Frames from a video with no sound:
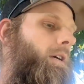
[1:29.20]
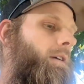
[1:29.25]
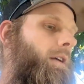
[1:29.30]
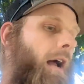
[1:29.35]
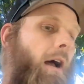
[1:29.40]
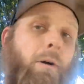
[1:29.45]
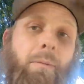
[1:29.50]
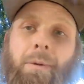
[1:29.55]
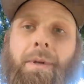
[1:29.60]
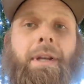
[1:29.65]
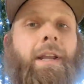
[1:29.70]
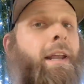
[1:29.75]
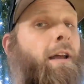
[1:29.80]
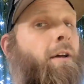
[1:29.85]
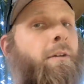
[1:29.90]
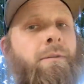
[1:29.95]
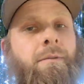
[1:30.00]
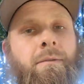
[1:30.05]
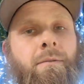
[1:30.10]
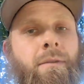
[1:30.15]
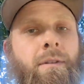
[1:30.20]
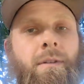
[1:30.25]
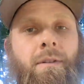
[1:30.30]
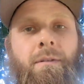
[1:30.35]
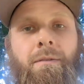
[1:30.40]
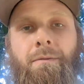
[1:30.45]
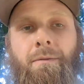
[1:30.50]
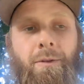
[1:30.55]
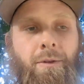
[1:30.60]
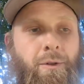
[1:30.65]
I'll be down
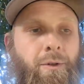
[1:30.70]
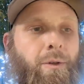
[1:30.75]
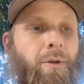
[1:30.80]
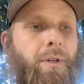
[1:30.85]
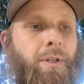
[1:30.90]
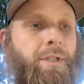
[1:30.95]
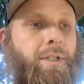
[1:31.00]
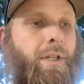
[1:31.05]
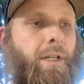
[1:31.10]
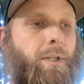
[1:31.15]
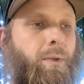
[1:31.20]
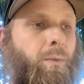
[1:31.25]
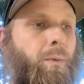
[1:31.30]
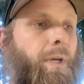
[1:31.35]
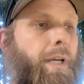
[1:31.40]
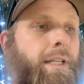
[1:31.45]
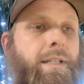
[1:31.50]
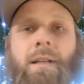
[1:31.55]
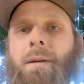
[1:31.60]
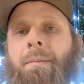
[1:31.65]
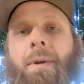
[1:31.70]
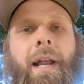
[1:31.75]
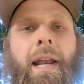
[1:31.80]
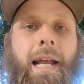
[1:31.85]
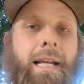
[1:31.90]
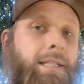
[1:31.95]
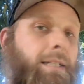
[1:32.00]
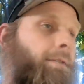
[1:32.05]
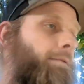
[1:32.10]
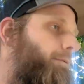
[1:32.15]
for two to six weeks. I'm not
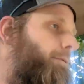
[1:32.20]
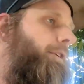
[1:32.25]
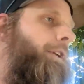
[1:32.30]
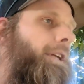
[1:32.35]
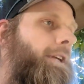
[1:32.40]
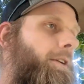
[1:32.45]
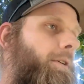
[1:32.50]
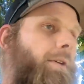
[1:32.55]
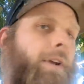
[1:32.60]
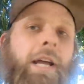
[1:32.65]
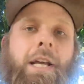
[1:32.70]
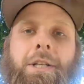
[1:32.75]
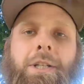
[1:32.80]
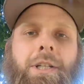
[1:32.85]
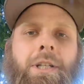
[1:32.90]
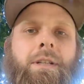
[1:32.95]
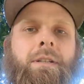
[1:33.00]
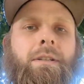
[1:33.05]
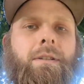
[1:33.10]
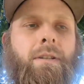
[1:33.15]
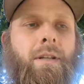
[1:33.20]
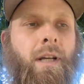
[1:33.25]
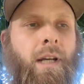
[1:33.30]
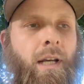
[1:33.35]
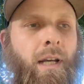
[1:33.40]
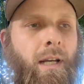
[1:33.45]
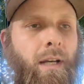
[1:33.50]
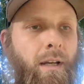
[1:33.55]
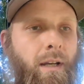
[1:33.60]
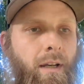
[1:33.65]
asking for any donations,
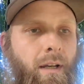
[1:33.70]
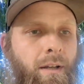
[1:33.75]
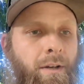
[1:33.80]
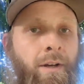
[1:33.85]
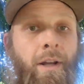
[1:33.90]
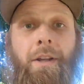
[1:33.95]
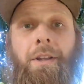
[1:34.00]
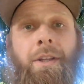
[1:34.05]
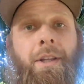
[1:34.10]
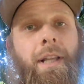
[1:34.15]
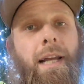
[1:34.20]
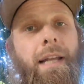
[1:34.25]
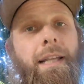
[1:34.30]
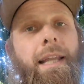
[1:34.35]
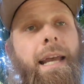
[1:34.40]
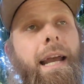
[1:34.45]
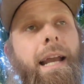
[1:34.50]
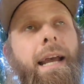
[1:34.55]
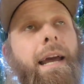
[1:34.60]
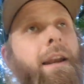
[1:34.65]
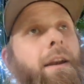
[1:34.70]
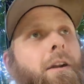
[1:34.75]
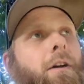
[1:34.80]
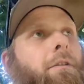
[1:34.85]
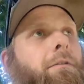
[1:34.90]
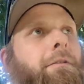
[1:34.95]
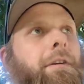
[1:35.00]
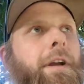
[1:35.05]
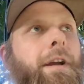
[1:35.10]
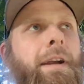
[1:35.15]
nothing like that. Got it
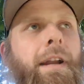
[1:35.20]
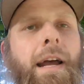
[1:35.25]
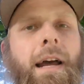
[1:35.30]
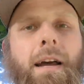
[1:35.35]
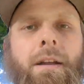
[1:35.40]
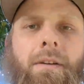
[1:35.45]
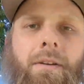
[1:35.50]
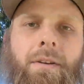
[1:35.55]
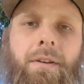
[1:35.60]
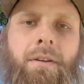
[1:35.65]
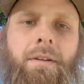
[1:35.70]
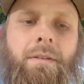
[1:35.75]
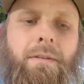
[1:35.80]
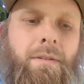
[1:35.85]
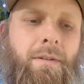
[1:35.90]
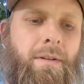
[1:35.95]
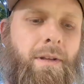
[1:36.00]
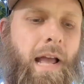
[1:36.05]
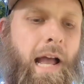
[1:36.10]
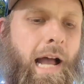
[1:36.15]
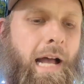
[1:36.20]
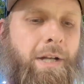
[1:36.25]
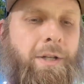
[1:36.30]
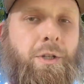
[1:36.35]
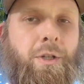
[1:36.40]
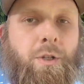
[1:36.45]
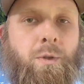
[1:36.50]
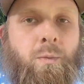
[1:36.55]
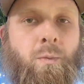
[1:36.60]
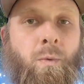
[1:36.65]
all figured out. I
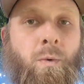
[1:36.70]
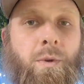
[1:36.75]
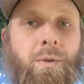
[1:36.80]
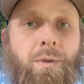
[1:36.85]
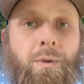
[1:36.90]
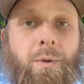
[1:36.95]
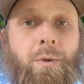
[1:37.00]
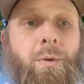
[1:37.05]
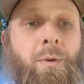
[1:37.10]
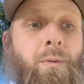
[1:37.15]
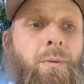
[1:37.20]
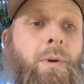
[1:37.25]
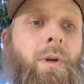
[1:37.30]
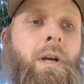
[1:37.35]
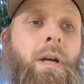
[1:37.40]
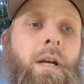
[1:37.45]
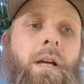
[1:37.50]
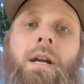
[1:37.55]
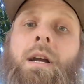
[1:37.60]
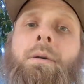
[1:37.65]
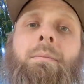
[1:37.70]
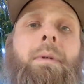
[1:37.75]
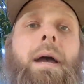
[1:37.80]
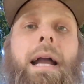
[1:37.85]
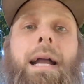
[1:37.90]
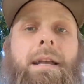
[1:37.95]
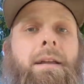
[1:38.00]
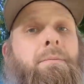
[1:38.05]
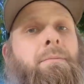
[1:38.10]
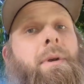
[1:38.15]
just want to come
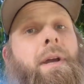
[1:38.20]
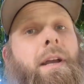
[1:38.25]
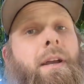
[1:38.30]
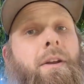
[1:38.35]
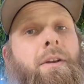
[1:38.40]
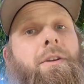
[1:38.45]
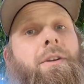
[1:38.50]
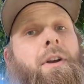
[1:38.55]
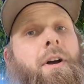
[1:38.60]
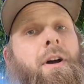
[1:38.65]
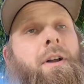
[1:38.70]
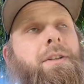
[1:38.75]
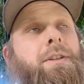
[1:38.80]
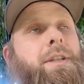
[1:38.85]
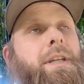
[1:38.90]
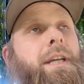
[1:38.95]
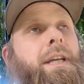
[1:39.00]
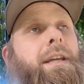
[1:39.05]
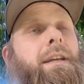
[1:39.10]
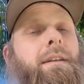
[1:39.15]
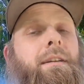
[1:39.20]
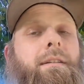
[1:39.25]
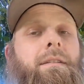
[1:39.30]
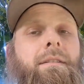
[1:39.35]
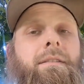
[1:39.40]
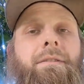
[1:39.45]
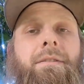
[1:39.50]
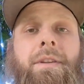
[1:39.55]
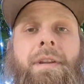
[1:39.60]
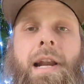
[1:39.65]
back and make good content
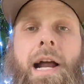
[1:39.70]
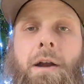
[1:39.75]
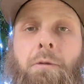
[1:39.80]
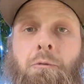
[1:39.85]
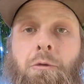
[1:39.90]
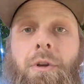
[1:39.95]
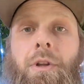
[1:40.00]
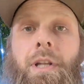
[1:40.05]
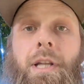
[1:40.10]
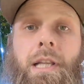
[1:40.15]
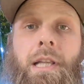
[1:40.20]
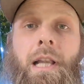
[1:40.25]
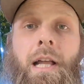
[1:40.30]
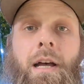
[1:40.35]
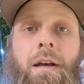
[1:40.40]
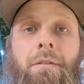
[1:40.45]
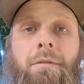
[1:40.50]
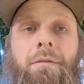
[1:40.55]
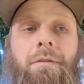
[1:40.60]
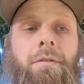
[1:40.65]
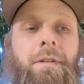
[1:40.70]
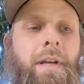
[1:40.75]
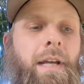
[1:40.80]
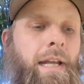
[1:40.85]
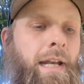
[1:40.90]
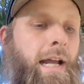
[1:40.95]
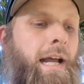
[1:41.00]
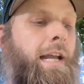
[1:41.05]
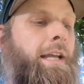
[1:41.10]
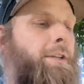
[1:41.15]
that I really love
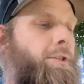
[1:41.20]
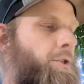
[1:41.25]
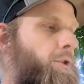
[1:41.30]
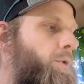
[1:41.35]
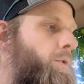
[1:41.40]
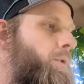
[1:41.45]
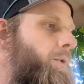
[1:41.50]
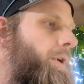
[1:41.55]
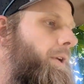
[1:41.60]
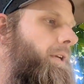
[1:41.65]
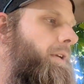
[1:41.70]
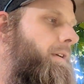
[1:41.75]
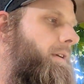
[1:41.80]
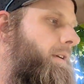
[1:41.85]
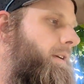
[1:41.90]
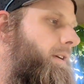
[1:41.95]
and I enjoy.